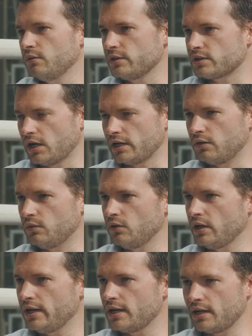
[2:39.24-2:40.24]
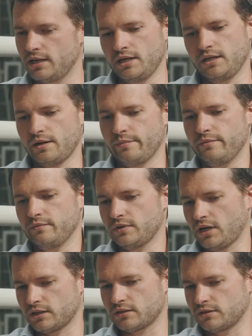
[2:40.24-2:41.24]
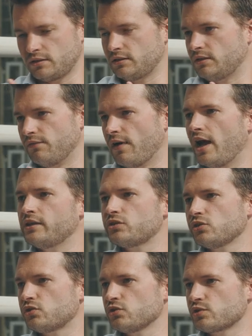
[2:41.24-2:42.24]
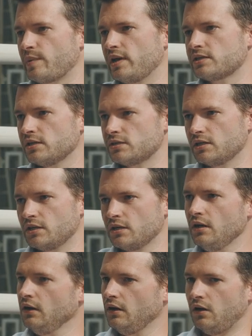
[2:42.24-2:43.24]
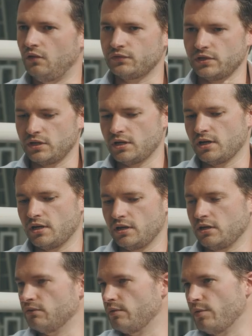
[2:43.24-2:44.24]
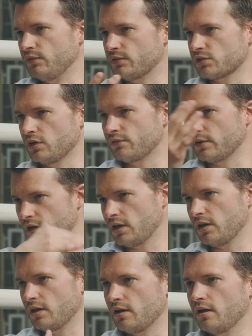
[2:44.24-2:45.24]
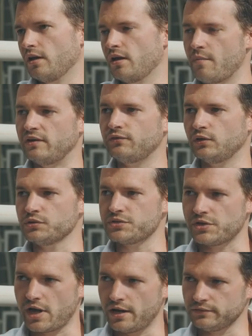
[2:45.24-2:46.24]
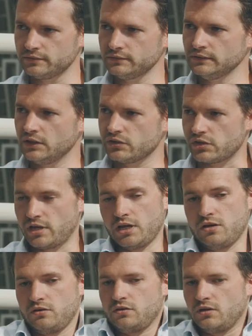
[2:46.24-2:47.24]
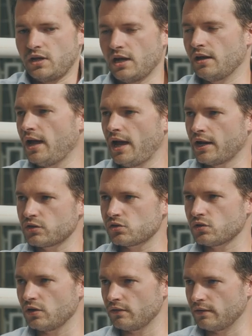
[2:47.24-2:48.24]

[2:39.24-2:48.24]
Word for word: we slide a wall in and then that, that divides the two spaces, and often uh, you remove the sofa and a, and a, and a bed folds down. So yeah. then you, you get extra